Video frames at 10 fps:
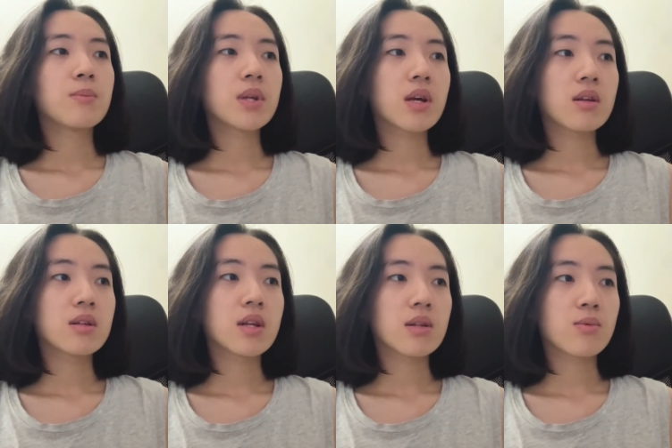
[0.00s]
But I got
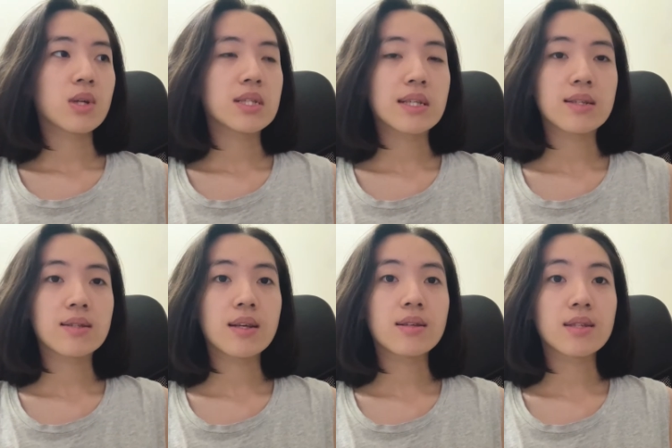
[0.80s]
it at
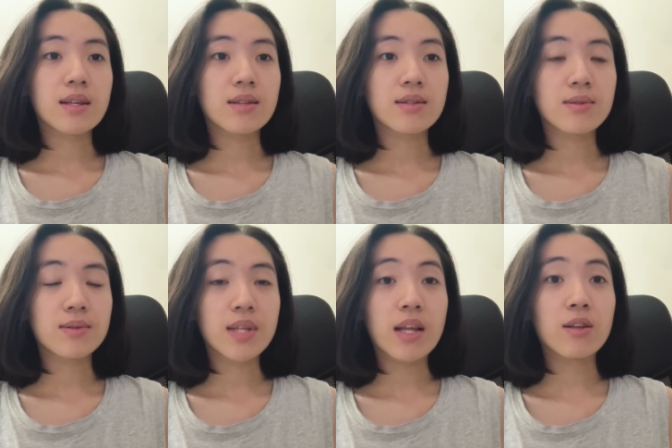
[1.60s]
160 kasi nga
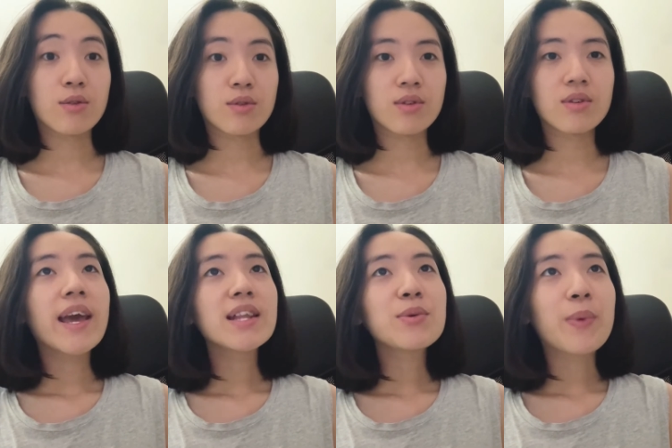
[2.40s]
sale nun.
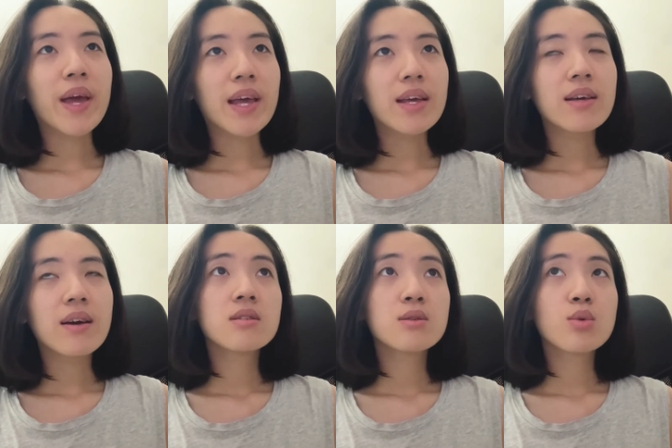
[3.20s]
Anyway,
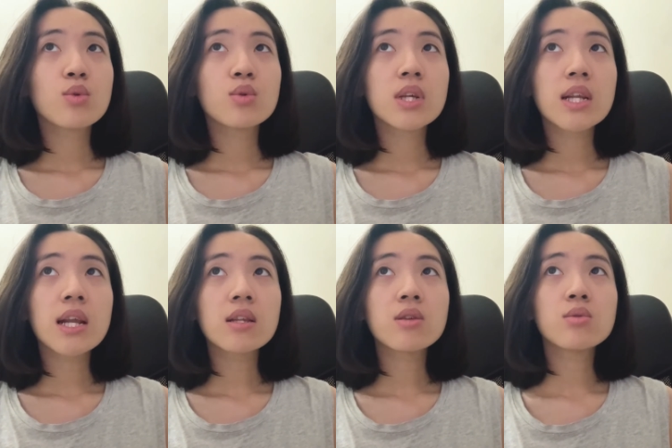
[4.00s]
so tingnan
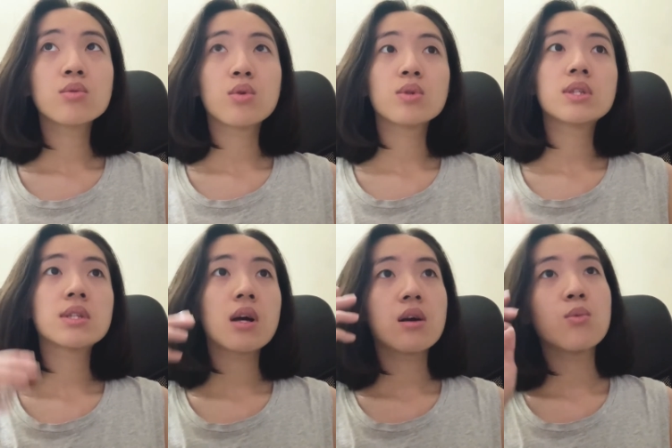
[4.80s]
natin yung notes
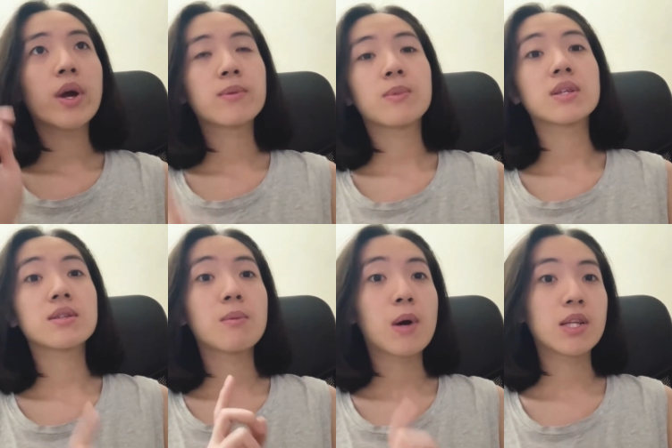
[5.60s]
ng White
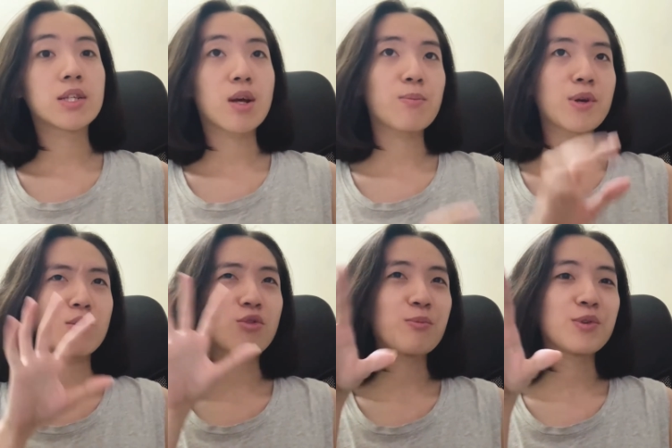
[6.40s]
Musk The Body Shop.
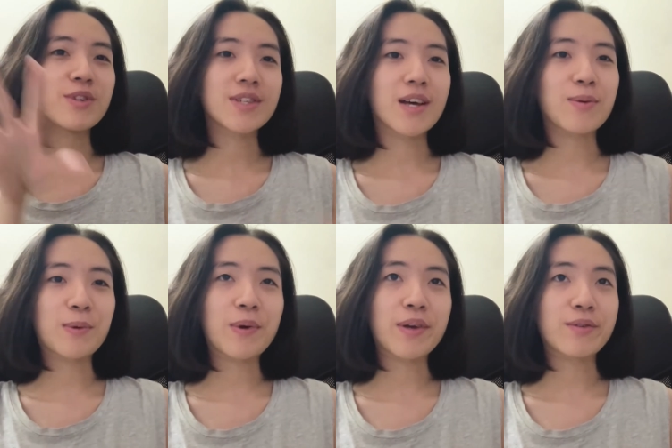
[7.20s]
Meron akong computer sa harap
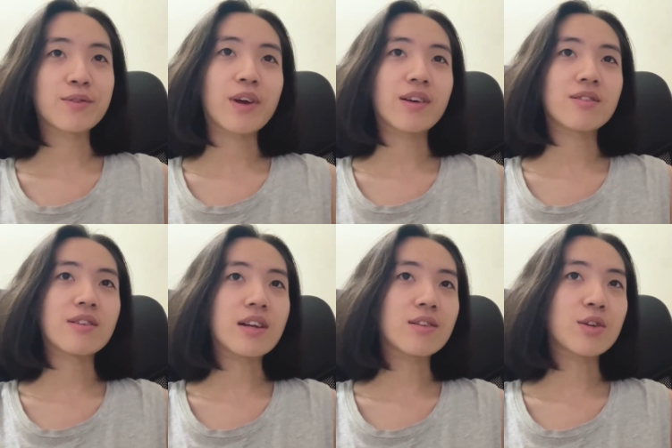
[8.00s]
ko ngayon so I can
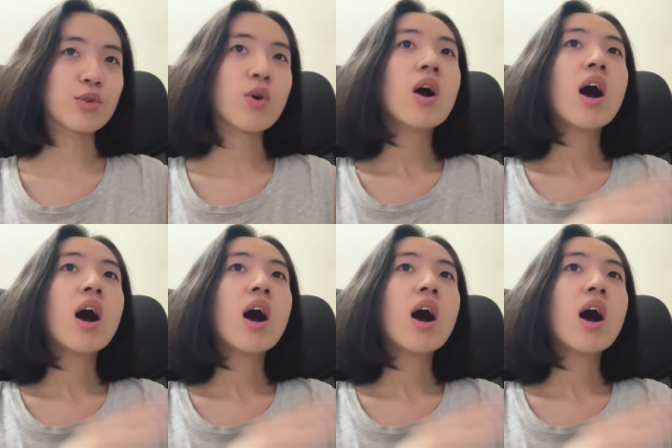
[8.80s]
read it to you.